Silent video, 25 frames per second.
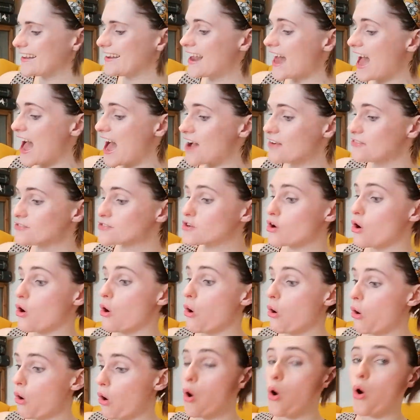laughed
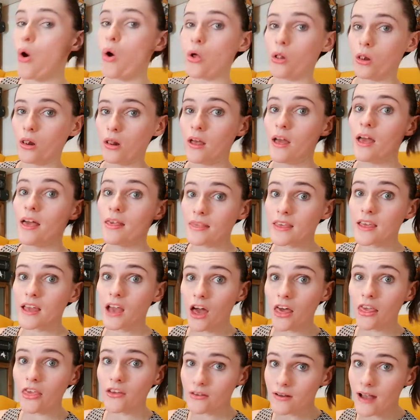all the
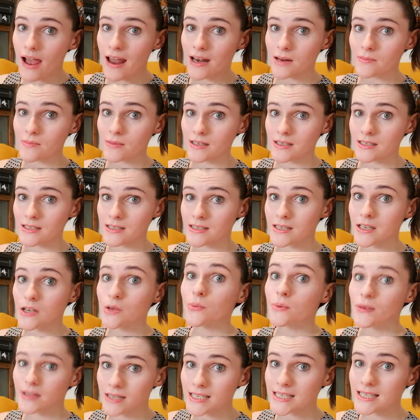other animals
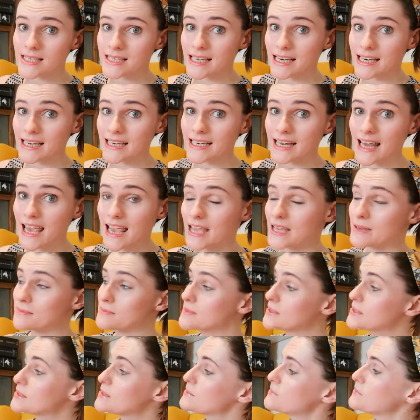with silly
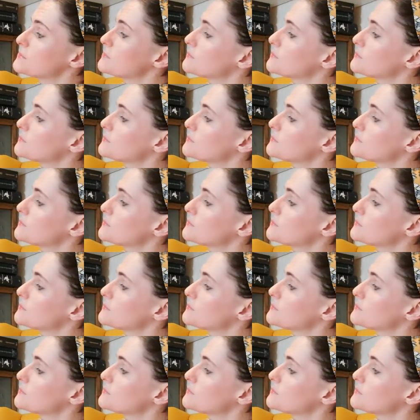names.